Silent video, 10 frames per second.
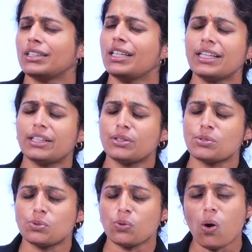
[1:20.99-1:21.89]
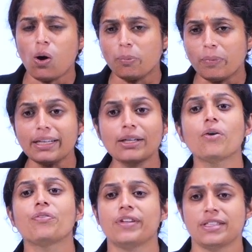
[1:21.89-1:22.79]
There are so many
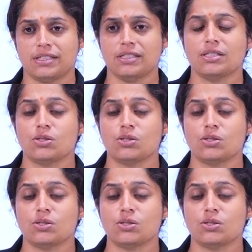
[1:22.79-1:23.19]
offences,